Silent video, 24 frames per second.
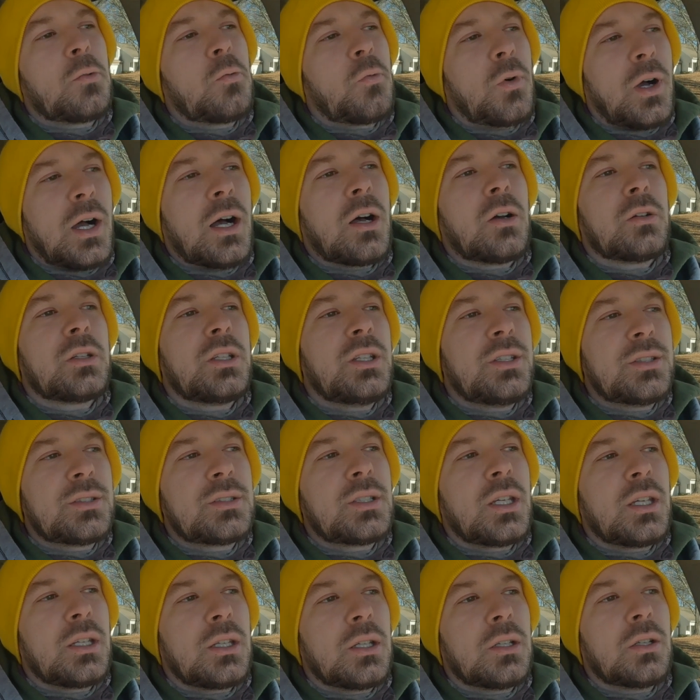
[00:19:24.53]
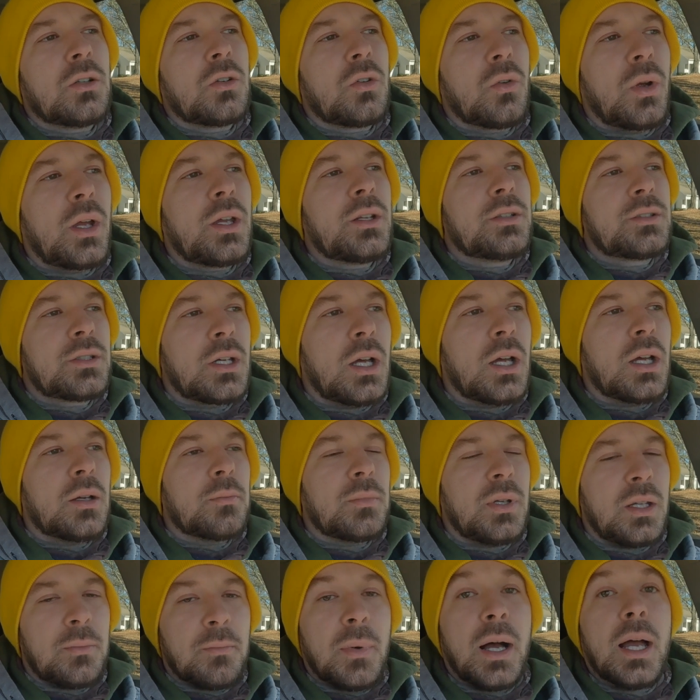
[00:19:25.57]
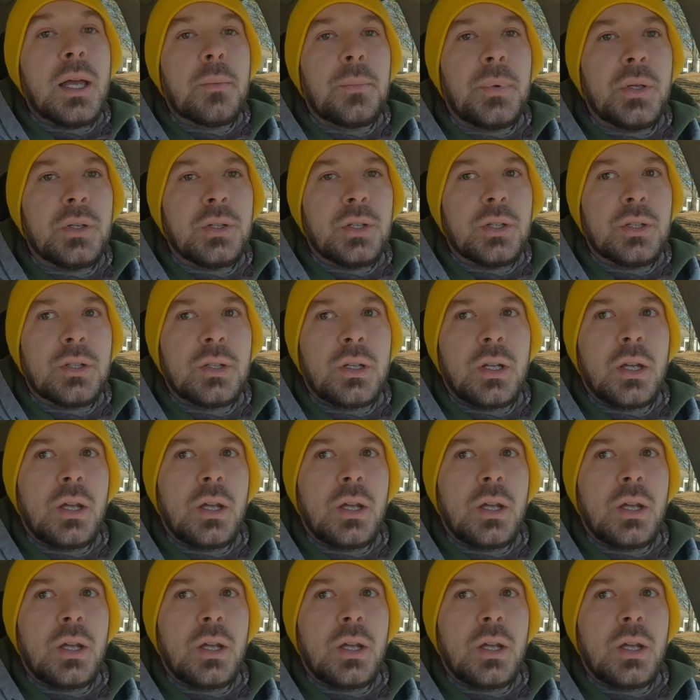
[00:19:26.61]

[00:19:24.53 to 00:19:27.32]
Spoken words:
wow, he's taking a great time, in my opinion.